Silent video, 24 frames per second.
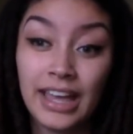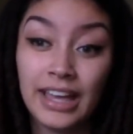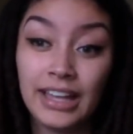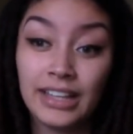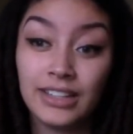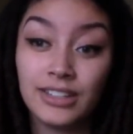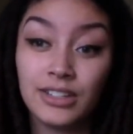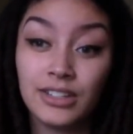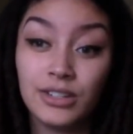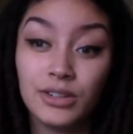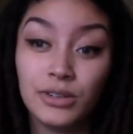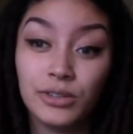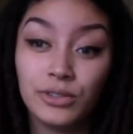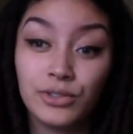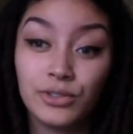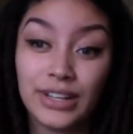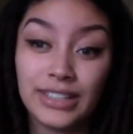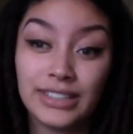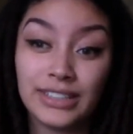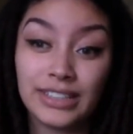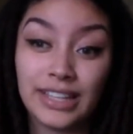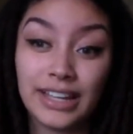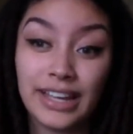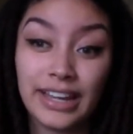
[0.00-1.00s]
to
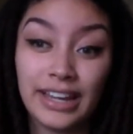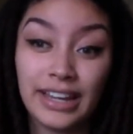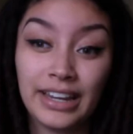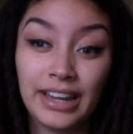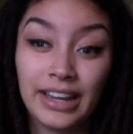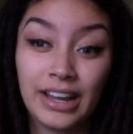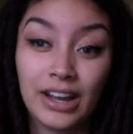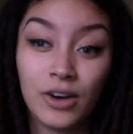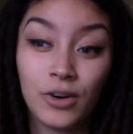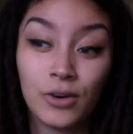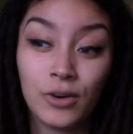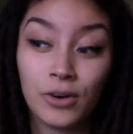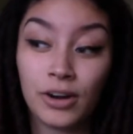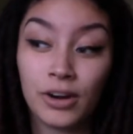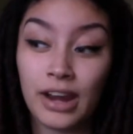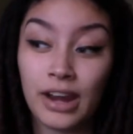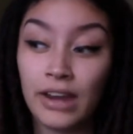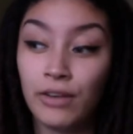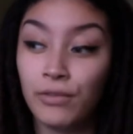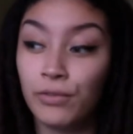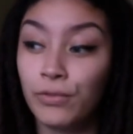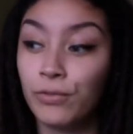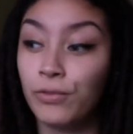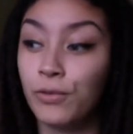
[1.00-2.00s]
translate or
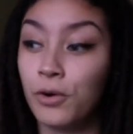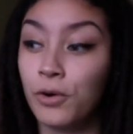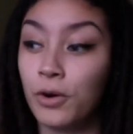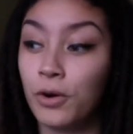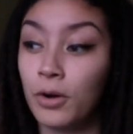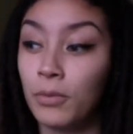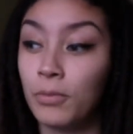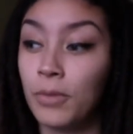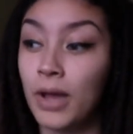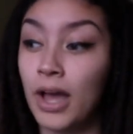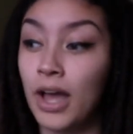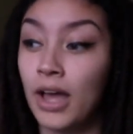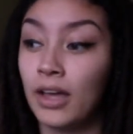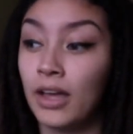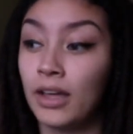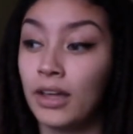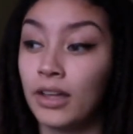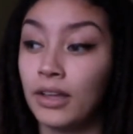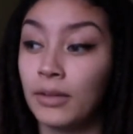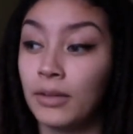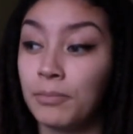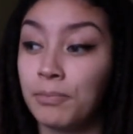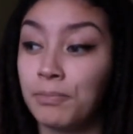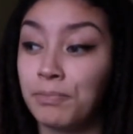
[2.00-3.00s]
inform
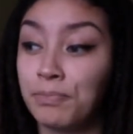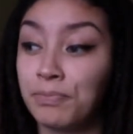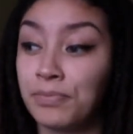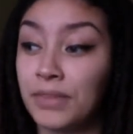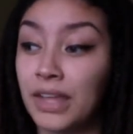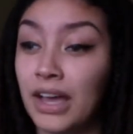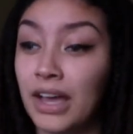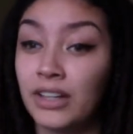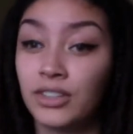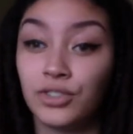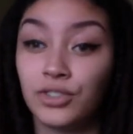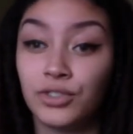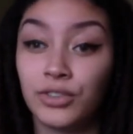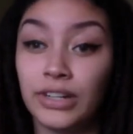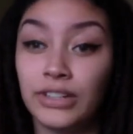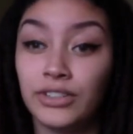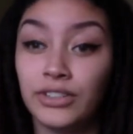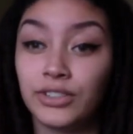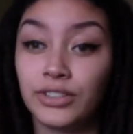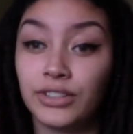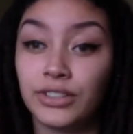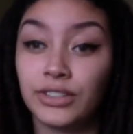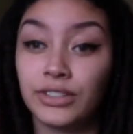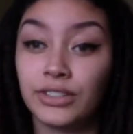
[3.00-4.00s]
a
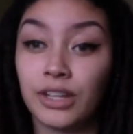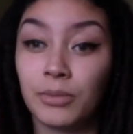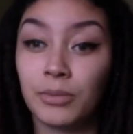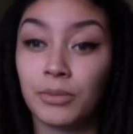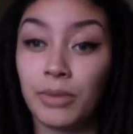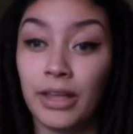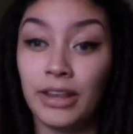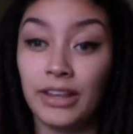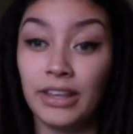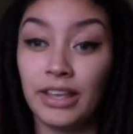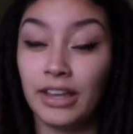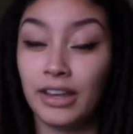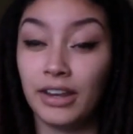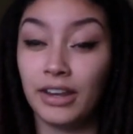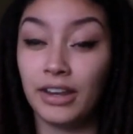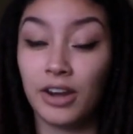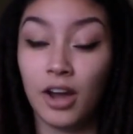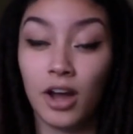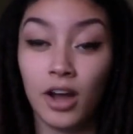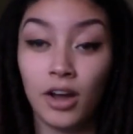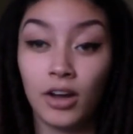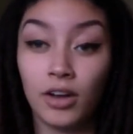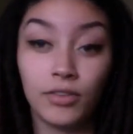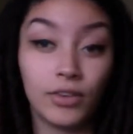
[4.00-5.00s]
stranger's opinion
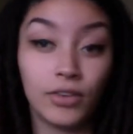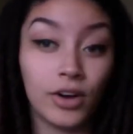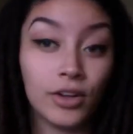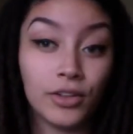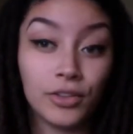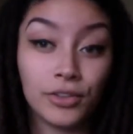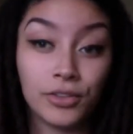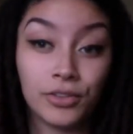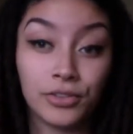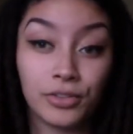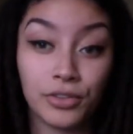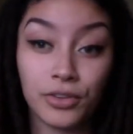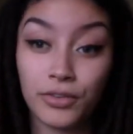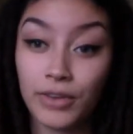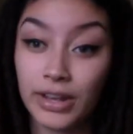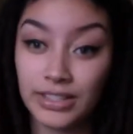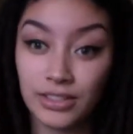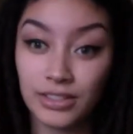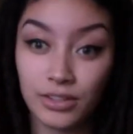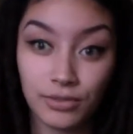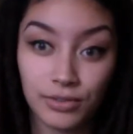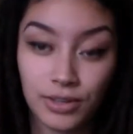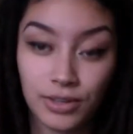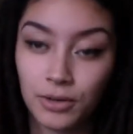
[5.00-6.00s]
of all the
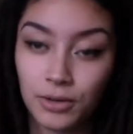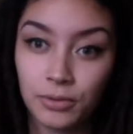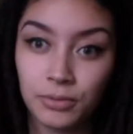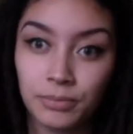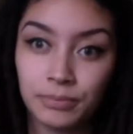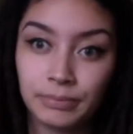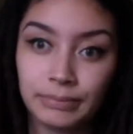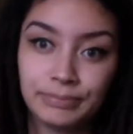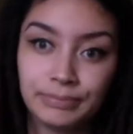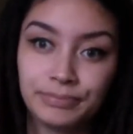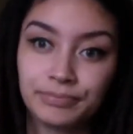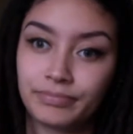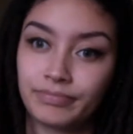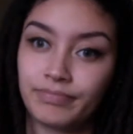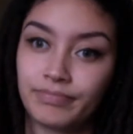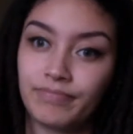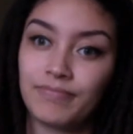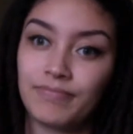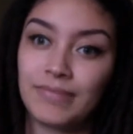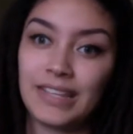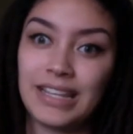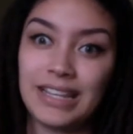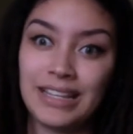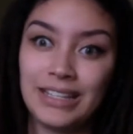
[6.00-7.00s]
rest of you.
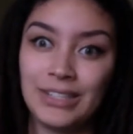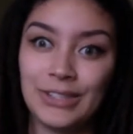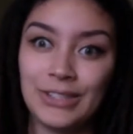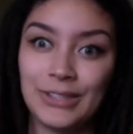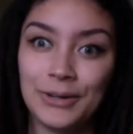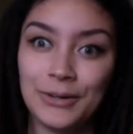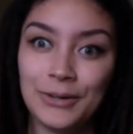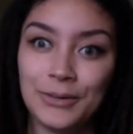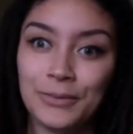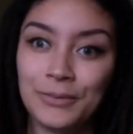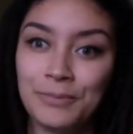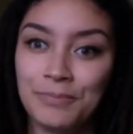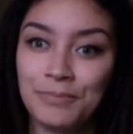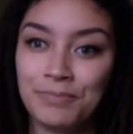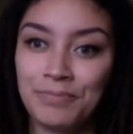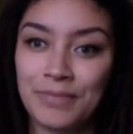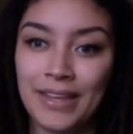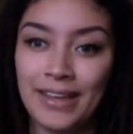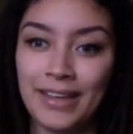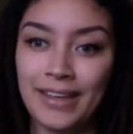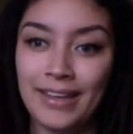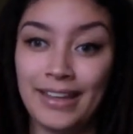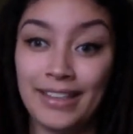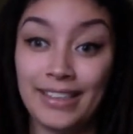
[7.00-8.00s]
So
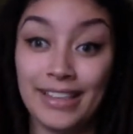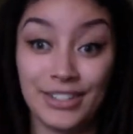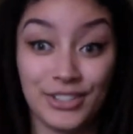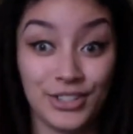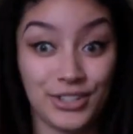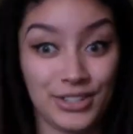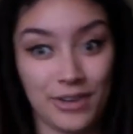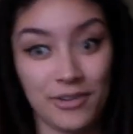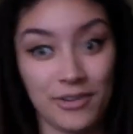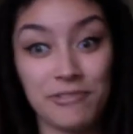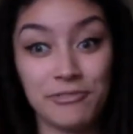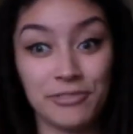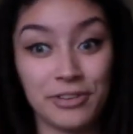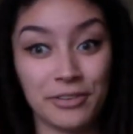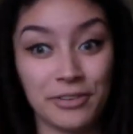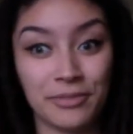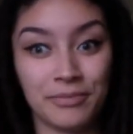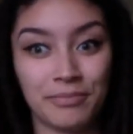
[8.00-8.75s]
that's just how I feel.